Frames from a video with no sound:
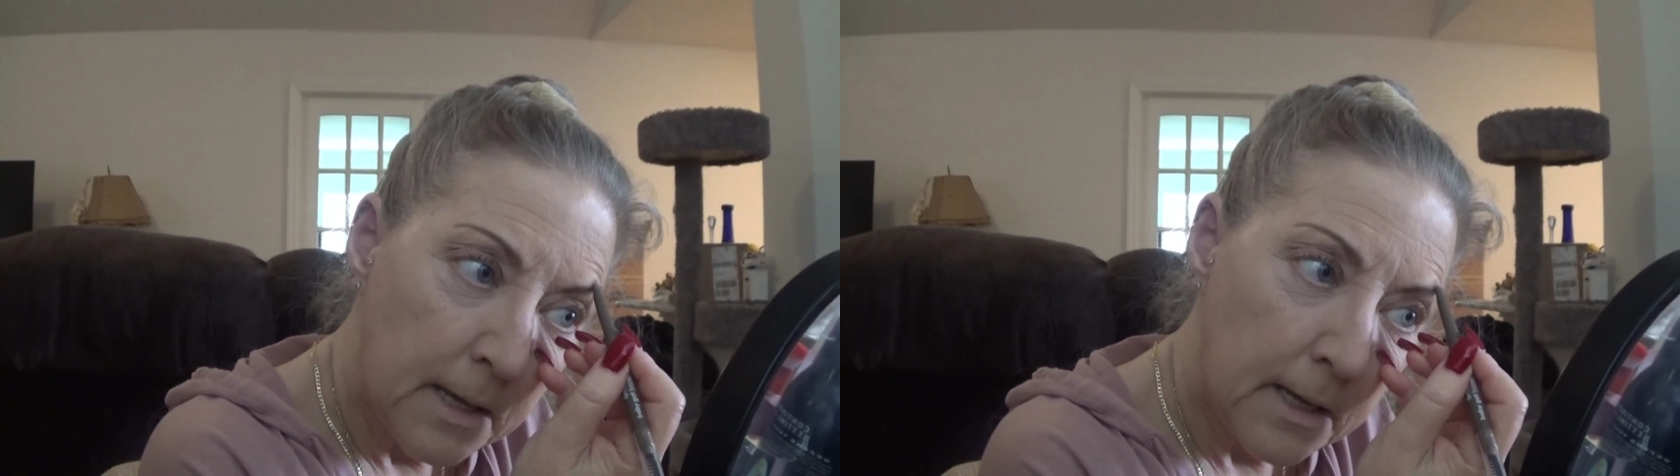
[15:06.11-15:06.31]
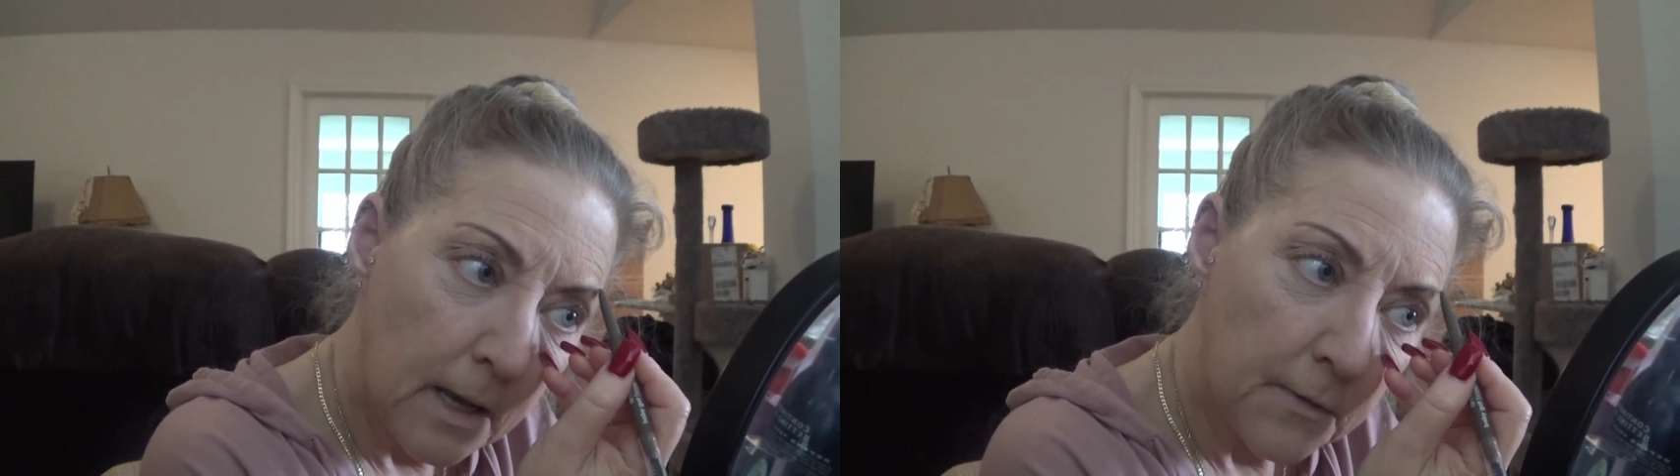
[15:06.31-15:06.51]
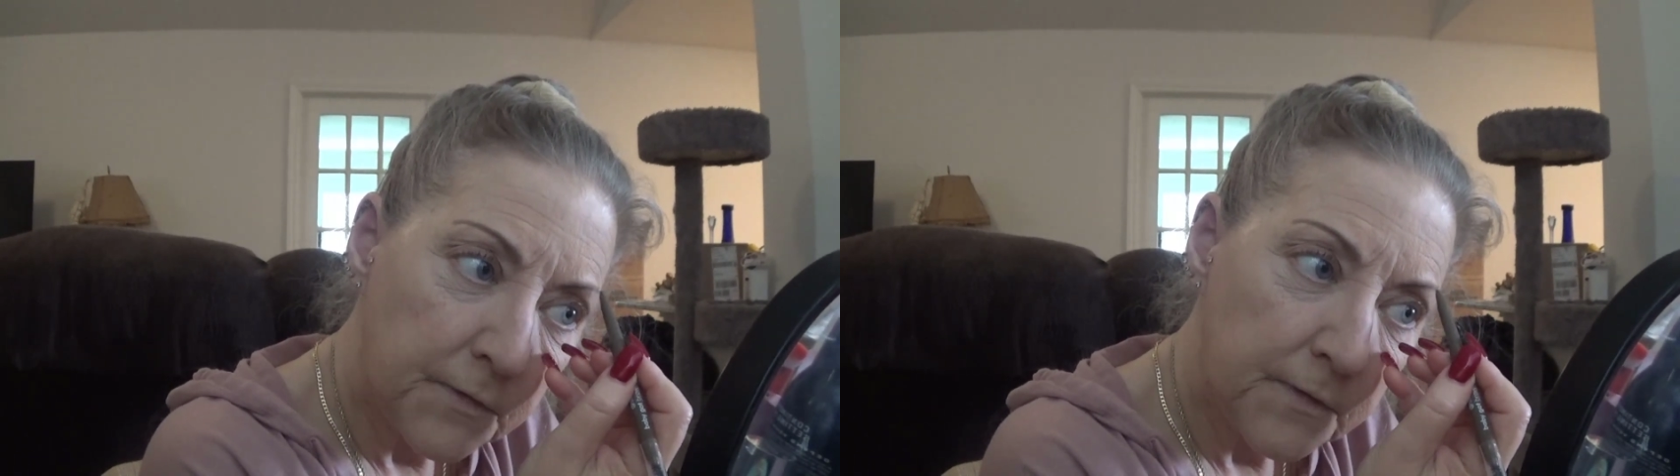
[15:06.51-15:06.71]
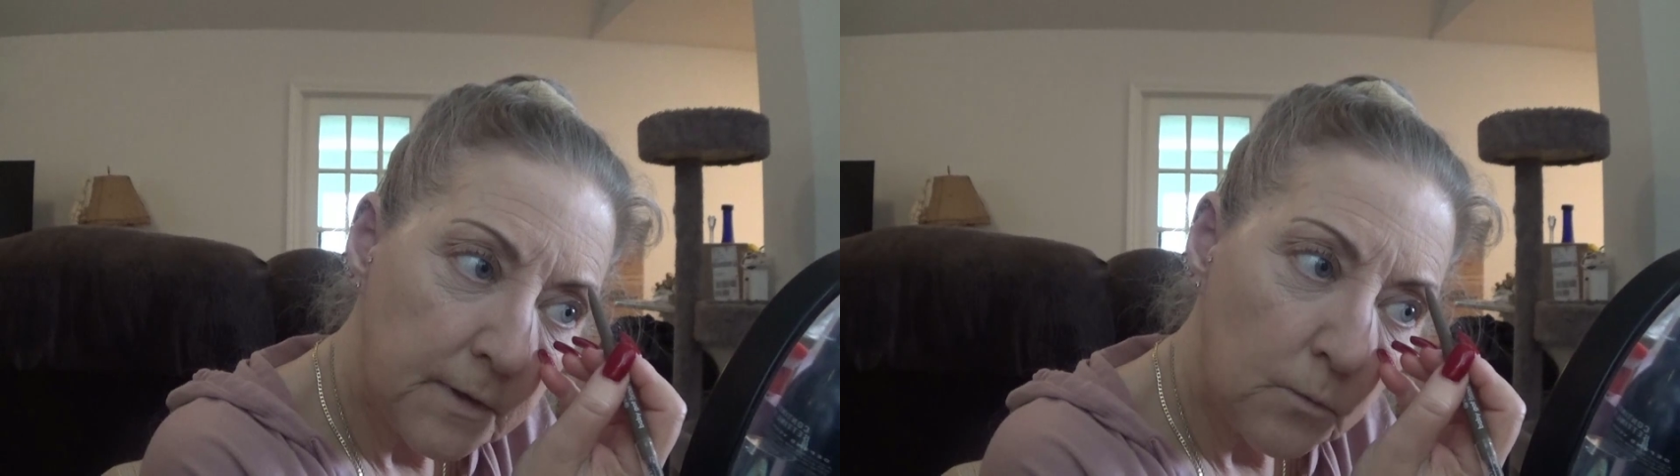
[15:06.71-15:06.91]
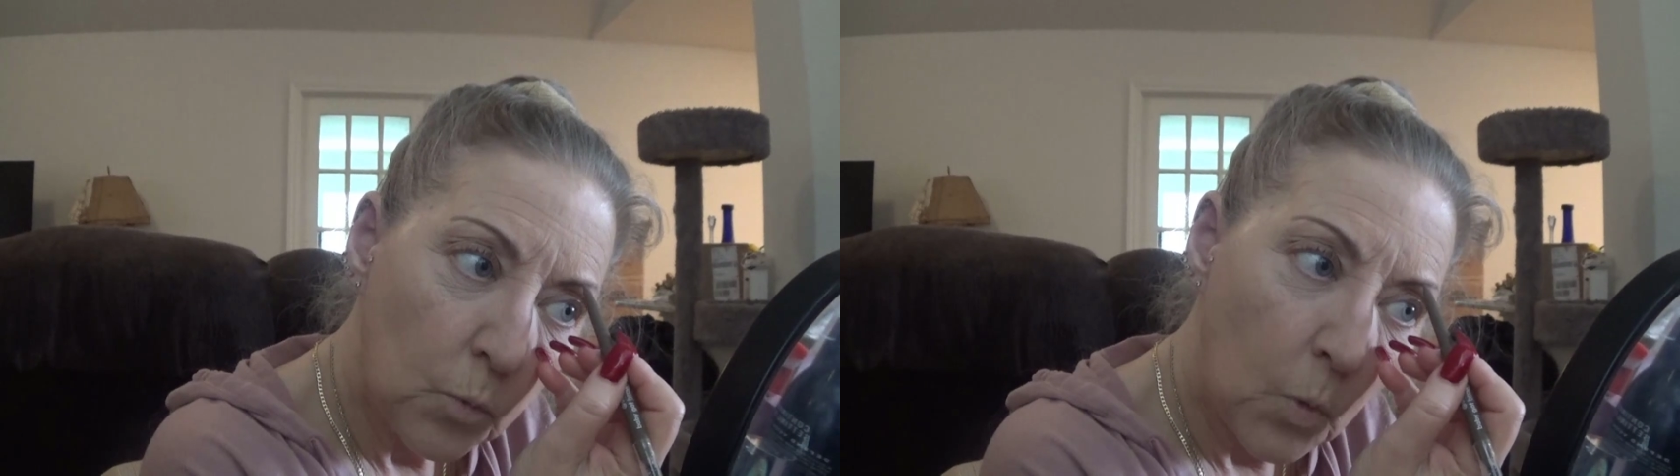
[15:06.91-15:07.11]
I'll
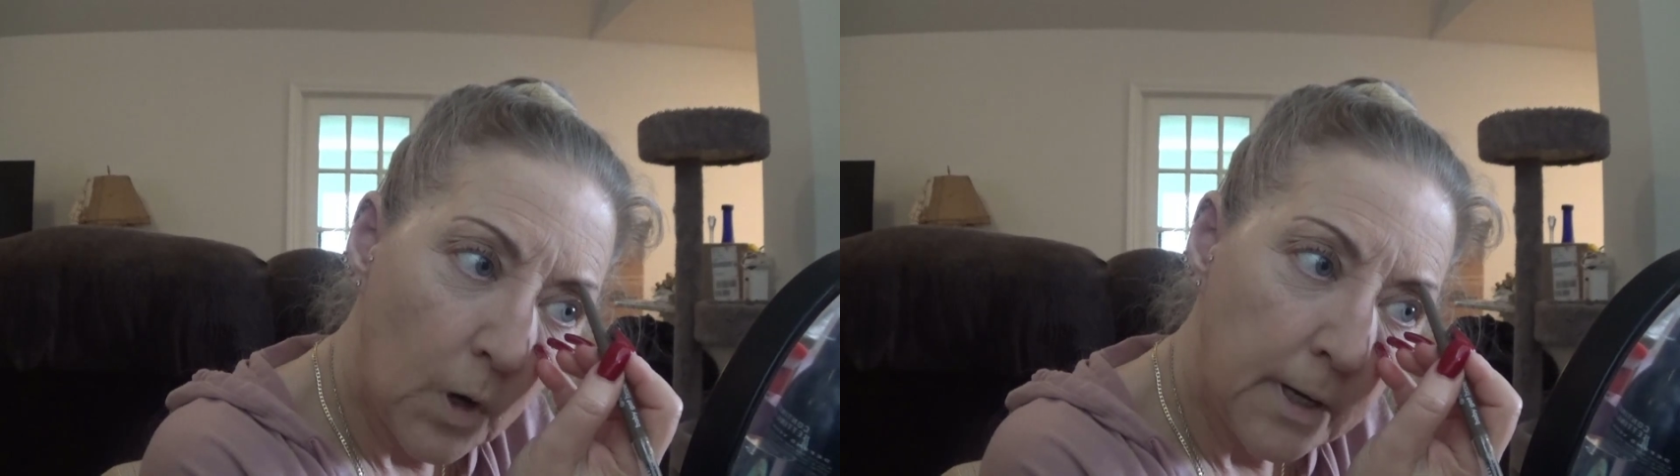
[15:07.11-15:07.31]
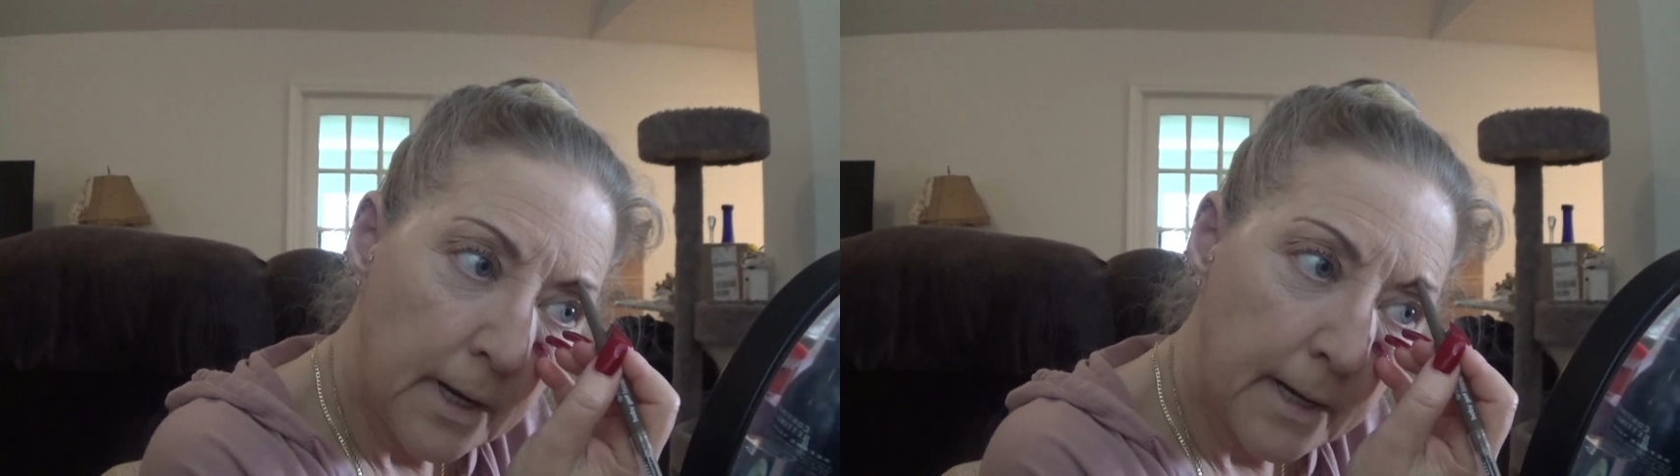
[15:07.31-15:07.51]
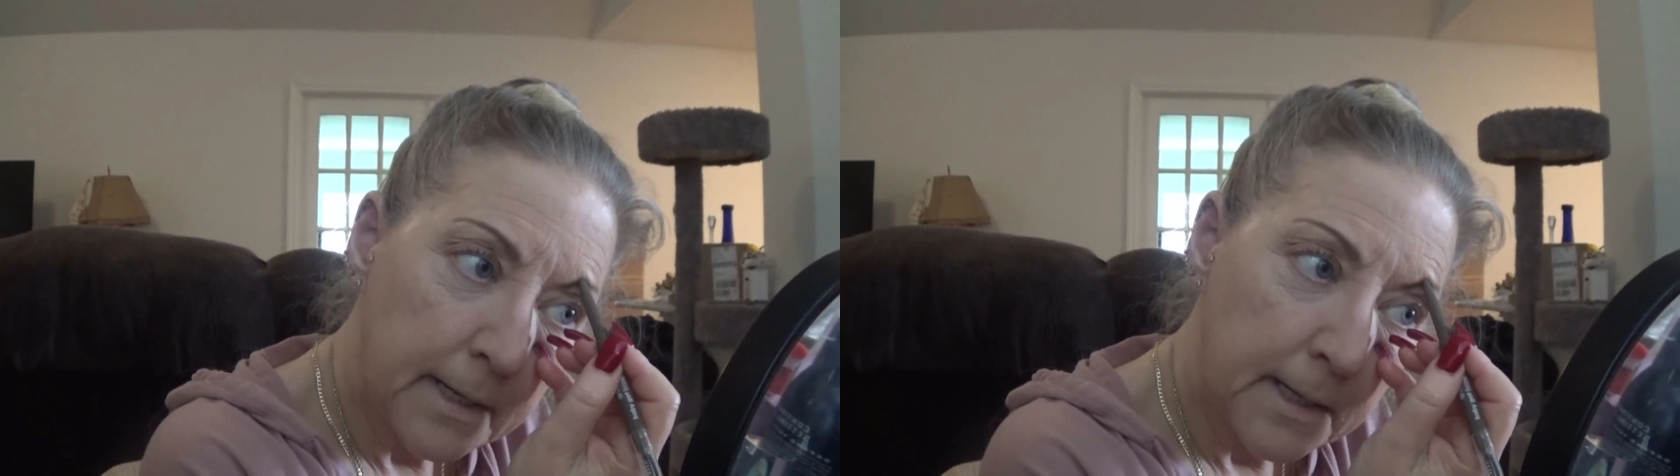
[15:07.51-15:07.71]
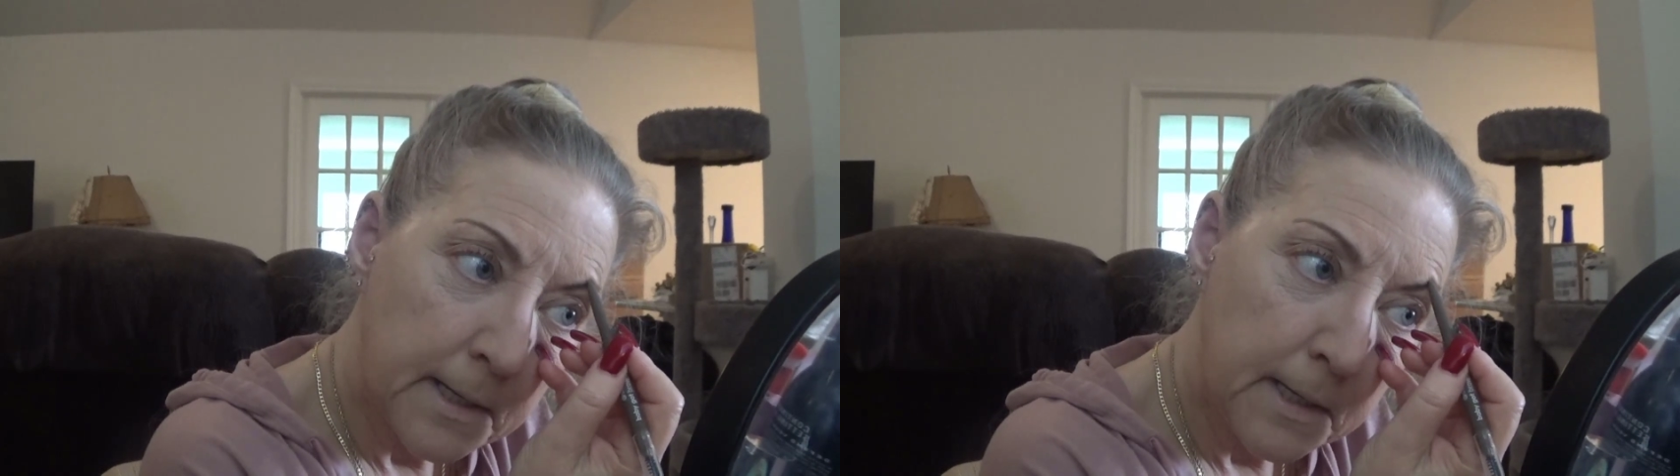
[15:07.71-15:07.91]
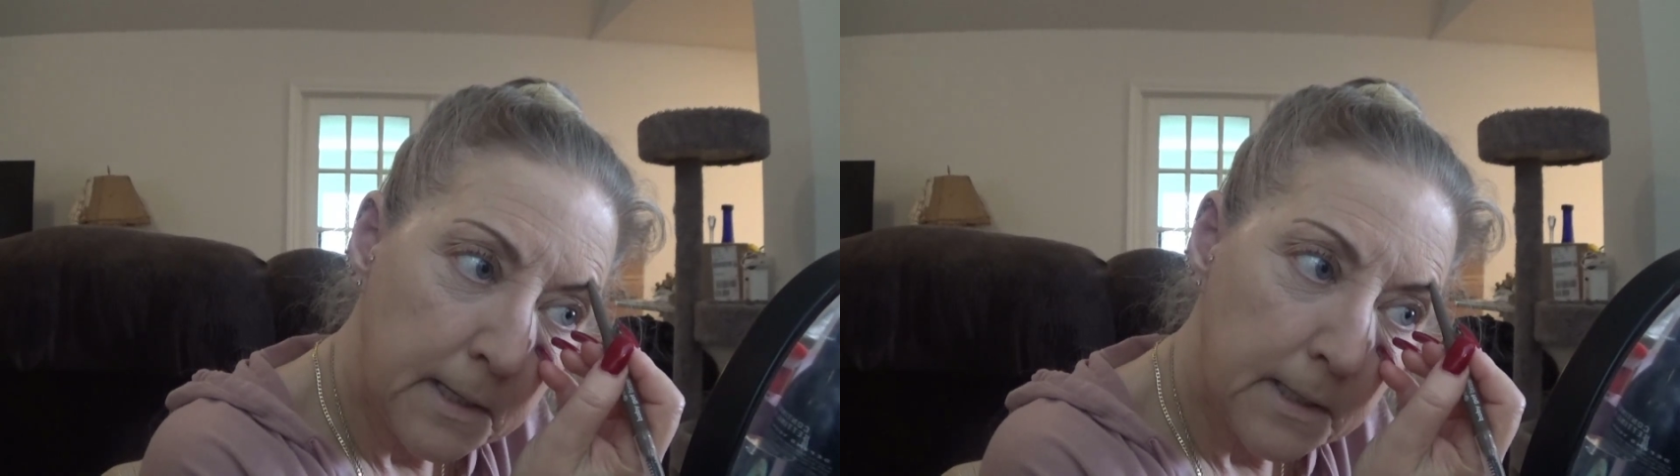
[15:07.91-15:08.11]
see what I can
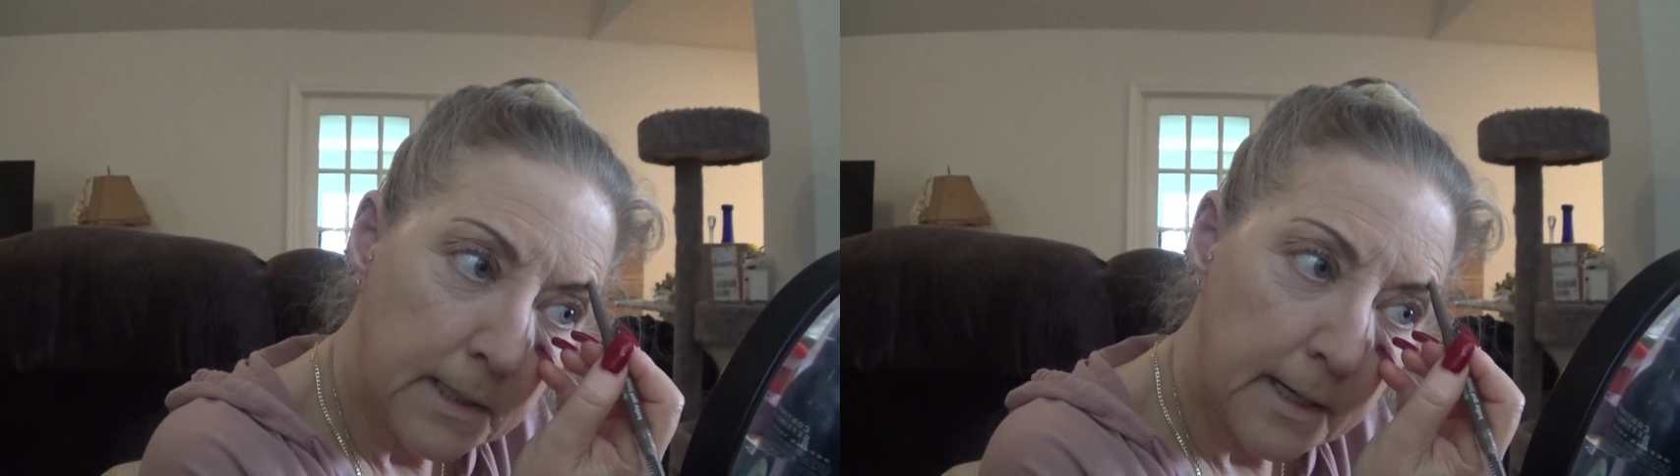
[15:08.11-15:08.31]
cut